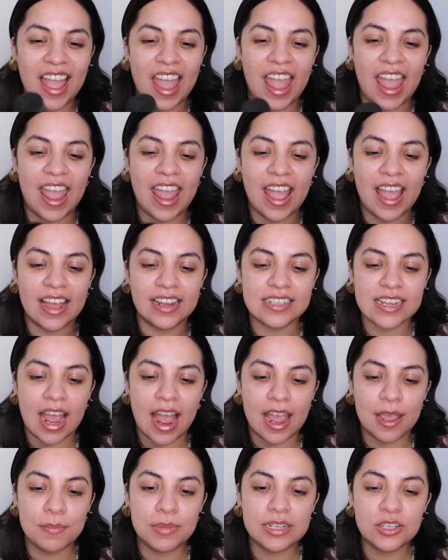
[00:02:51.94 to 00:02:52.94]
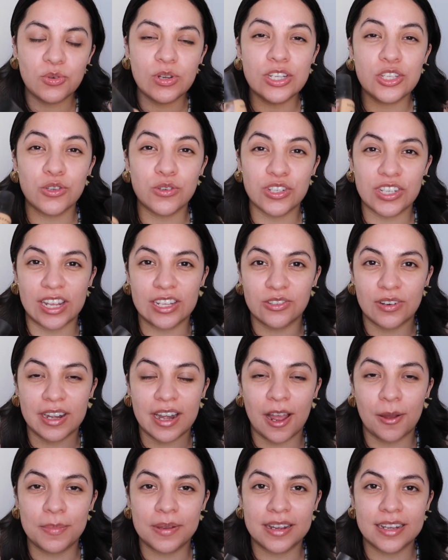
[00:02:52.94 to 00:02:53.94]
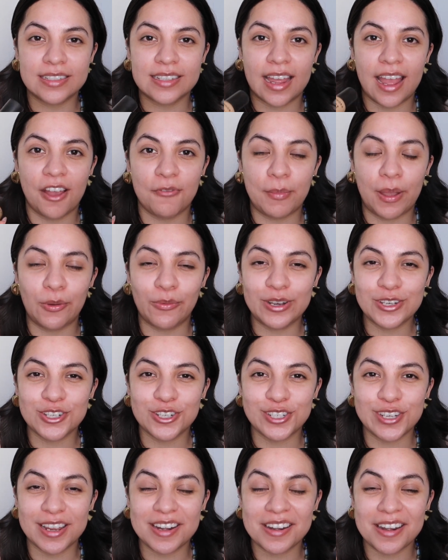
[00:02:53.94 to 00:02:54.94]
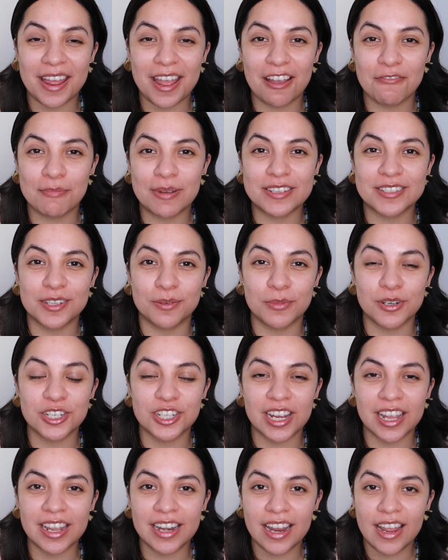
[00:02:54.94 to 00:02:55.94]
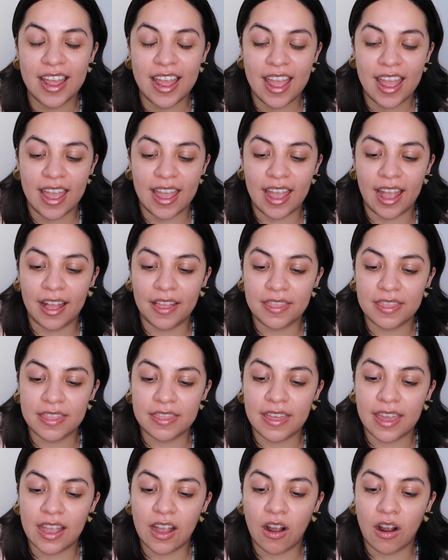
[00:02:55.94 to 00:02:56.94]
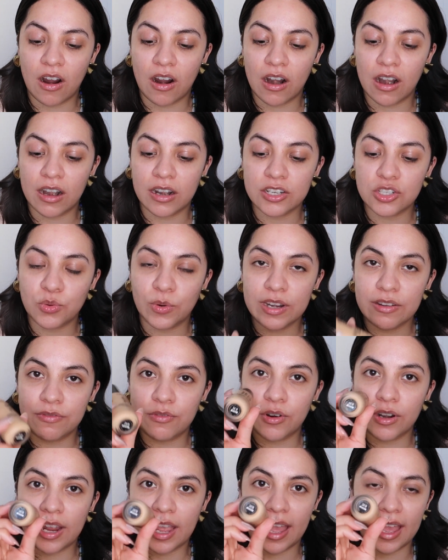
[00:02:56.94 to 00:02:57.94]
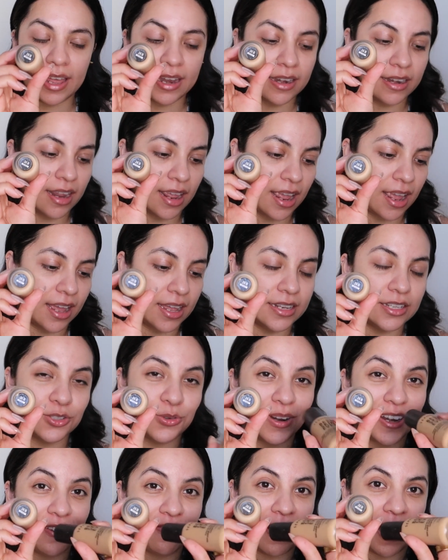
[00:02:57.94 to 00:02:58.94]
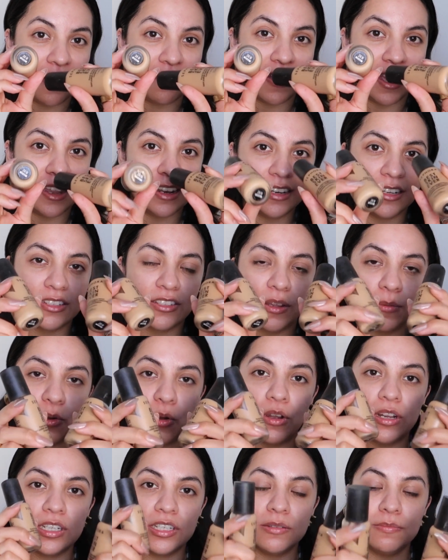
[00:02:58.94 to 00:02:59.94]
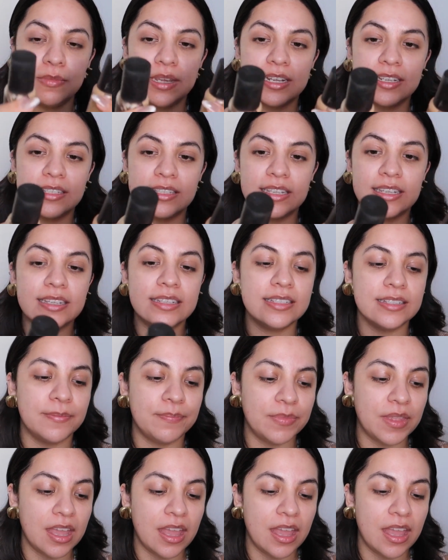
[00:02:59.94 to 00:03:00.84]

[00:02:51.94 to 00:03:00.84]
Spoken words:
And I'm between 2 shades right now because I have my winter shade and I have my summer shade, and they are 24N and 25N. So I'm going to mix these.